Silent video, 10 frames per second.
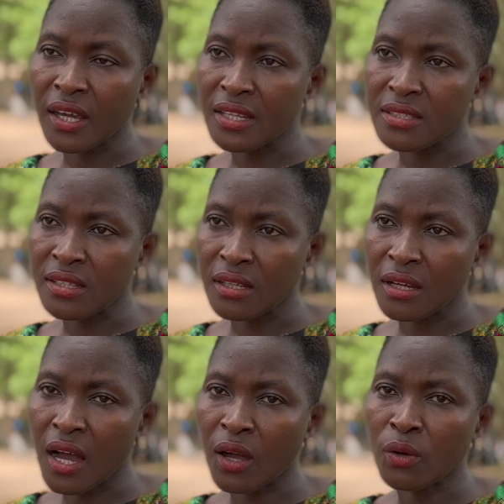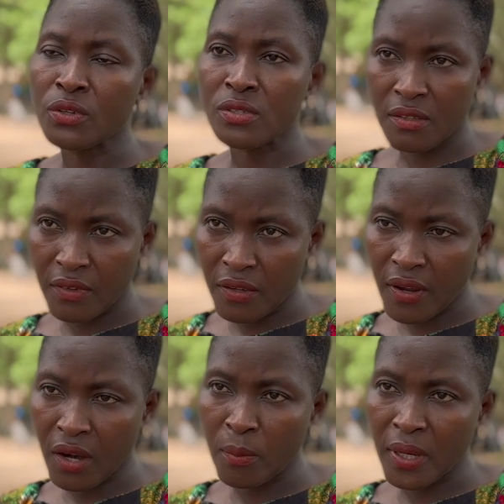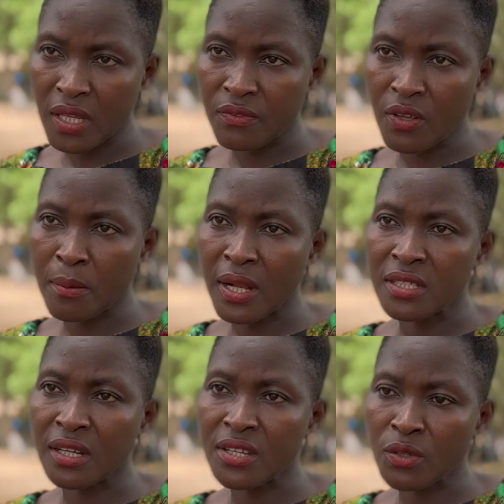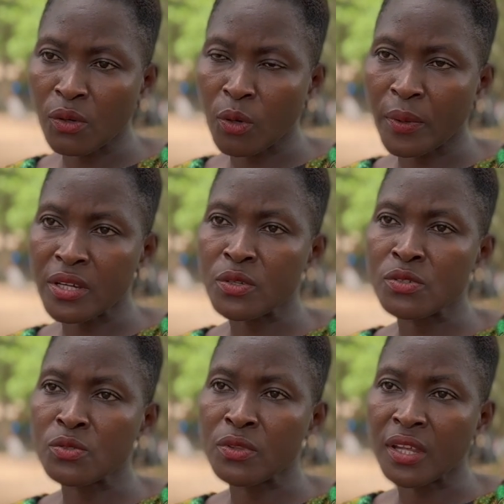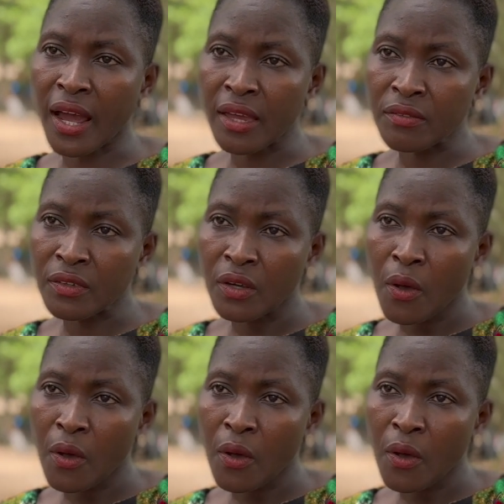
creating a conducive environment for the multinational corporations to thrive